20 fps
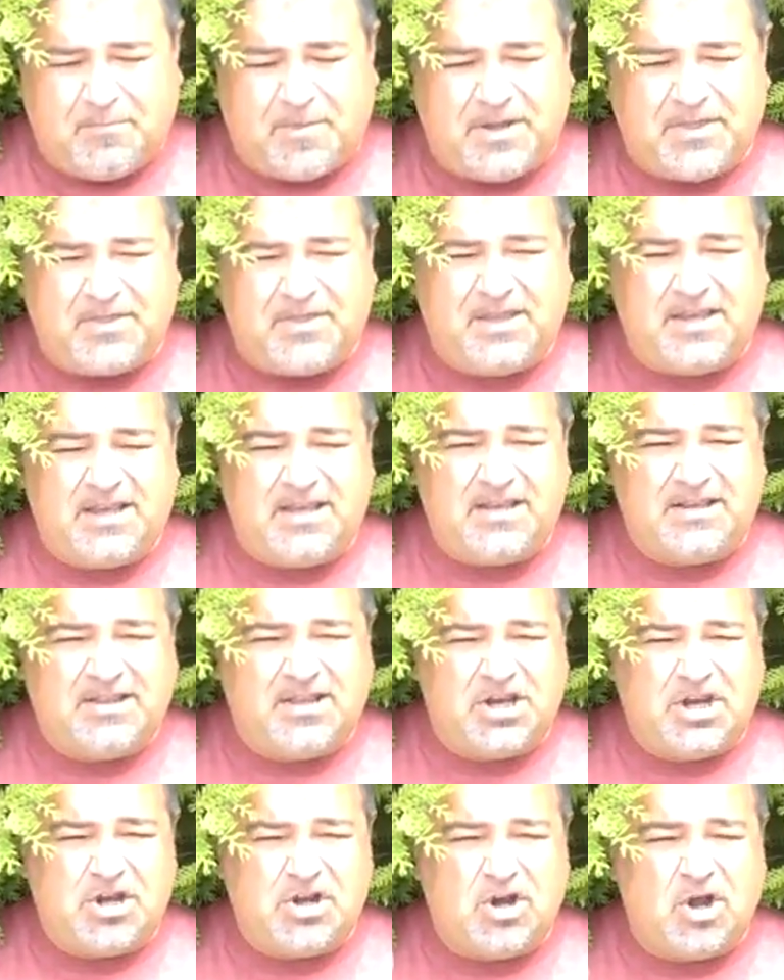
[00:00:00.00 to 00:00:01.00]
But the
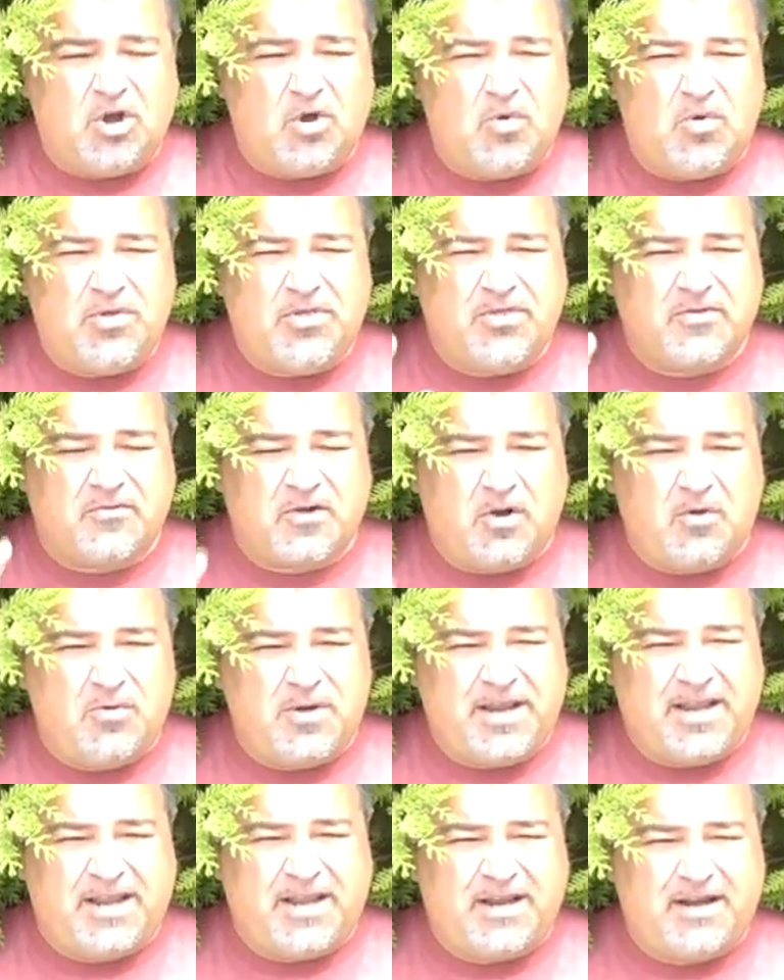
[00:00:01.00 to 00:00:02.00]
no
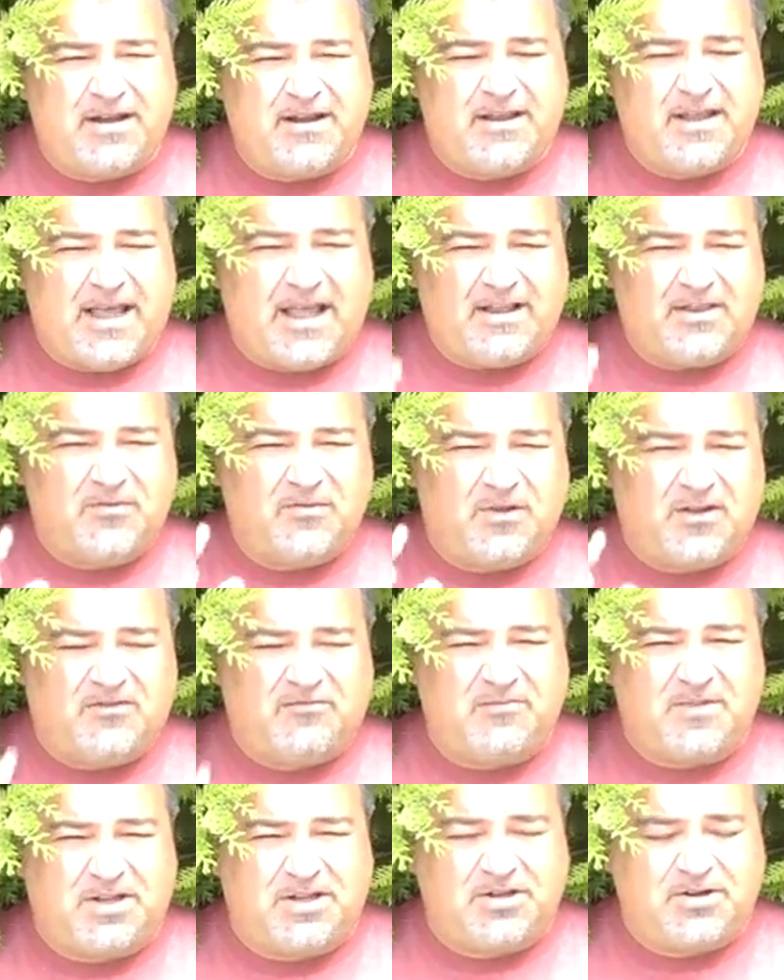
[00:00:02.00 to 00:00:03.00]
throat hit at
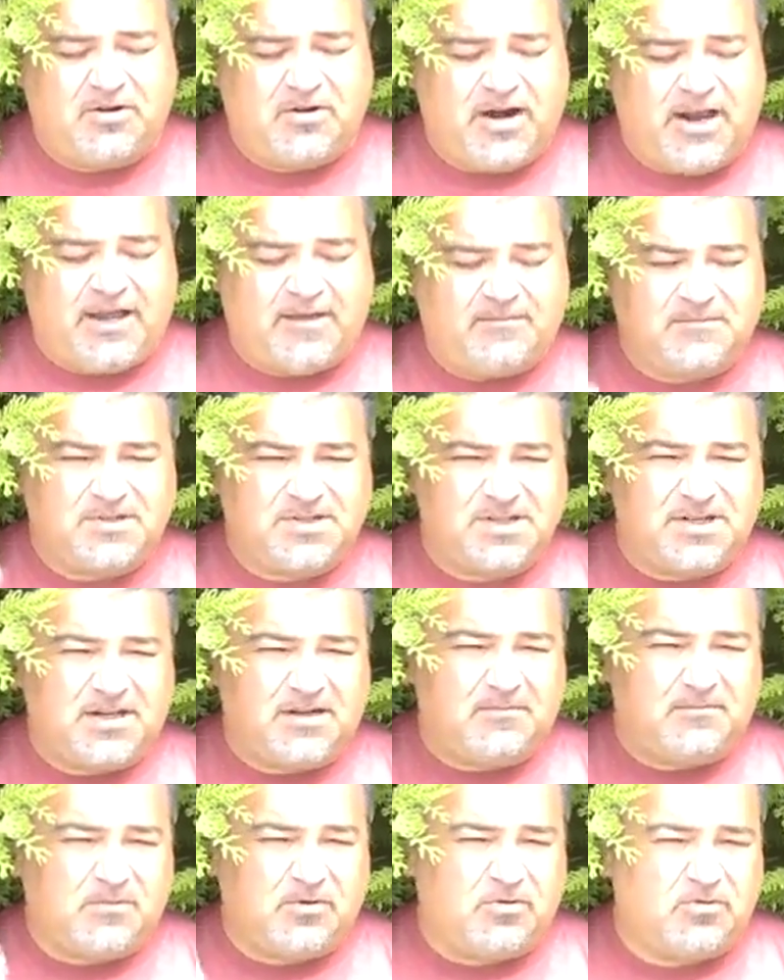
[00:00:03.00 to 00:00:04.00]
12 milligrams
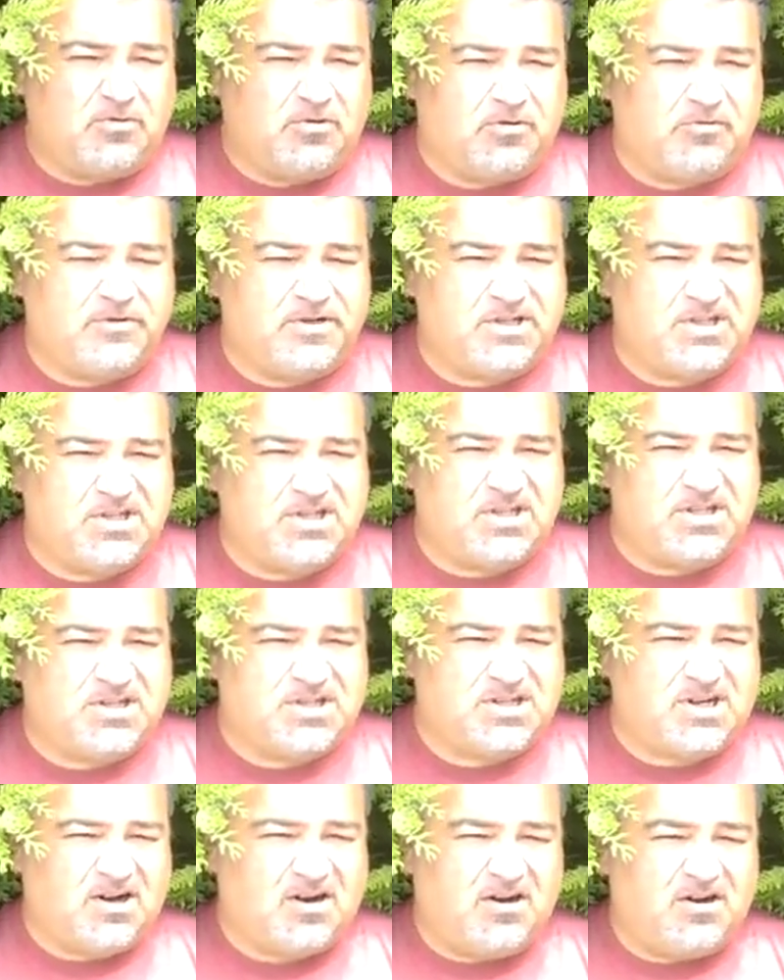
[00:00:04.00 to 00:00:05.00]
in a Bogue low
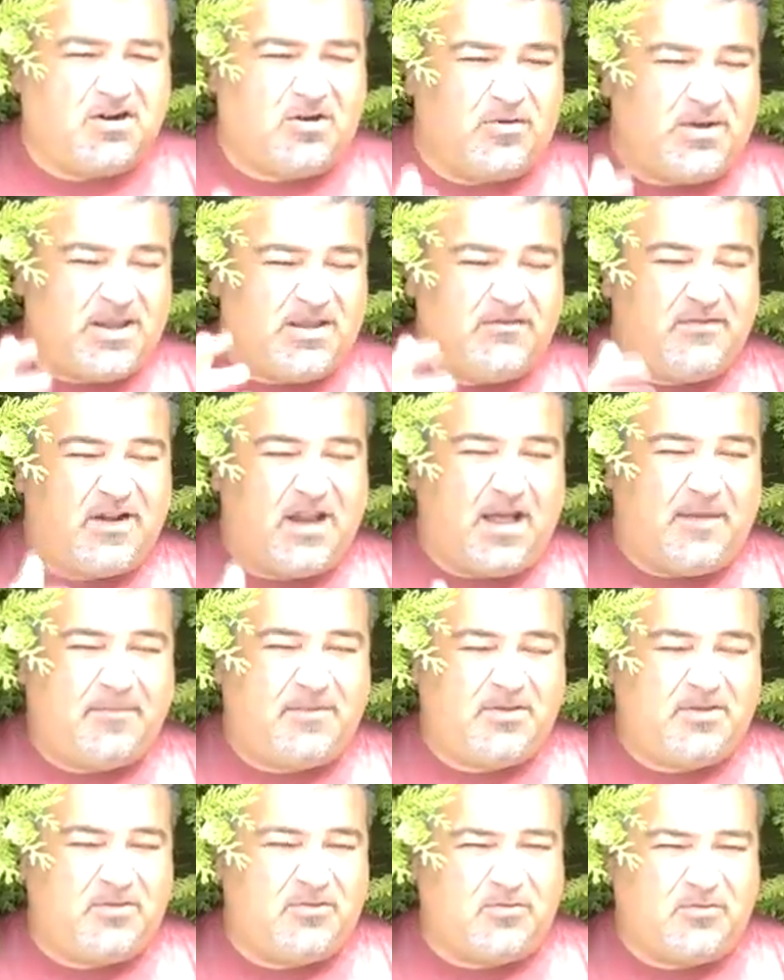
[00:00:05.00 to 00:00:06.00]
resistance Cardo, even
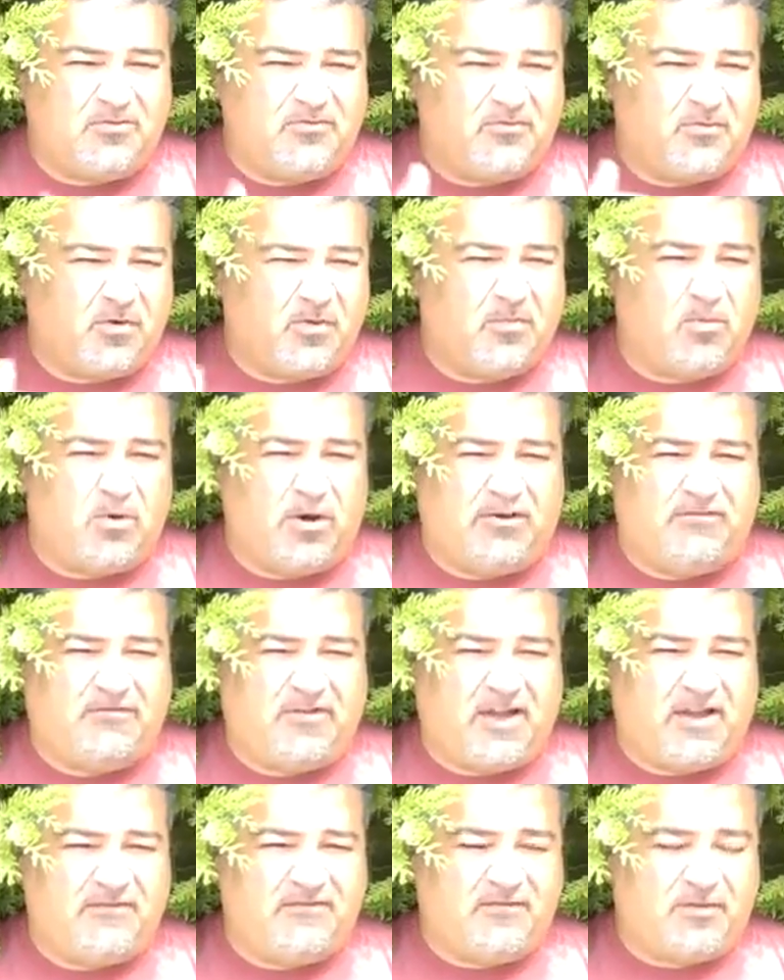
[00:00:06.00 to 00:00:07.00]
up to
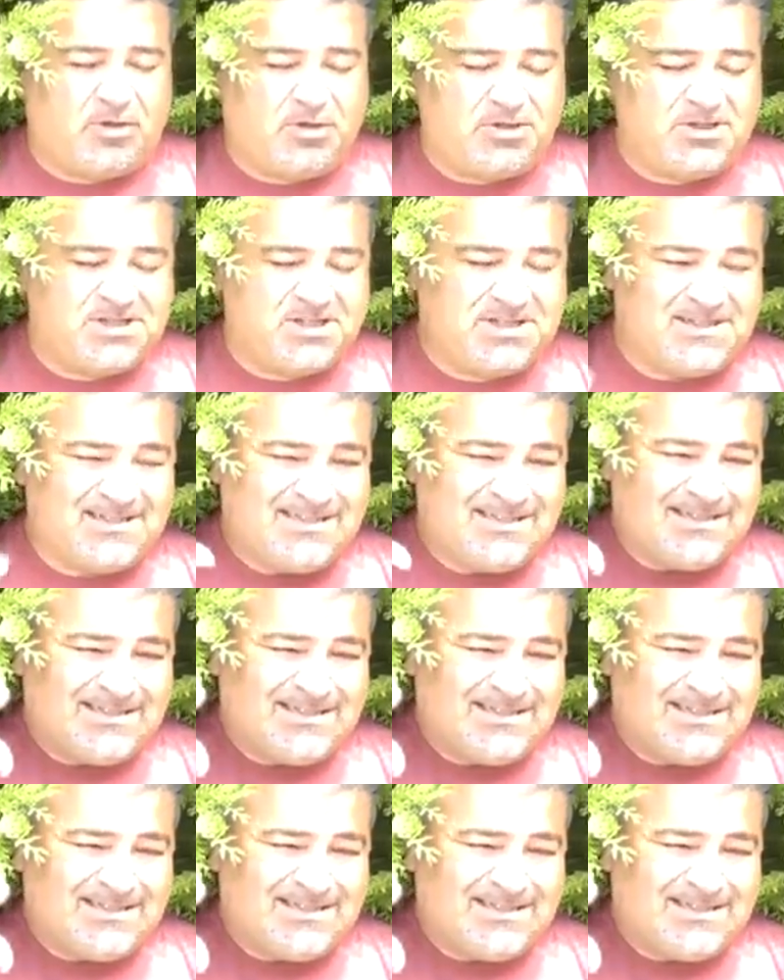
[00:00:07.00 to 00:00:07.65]
4.5 volts,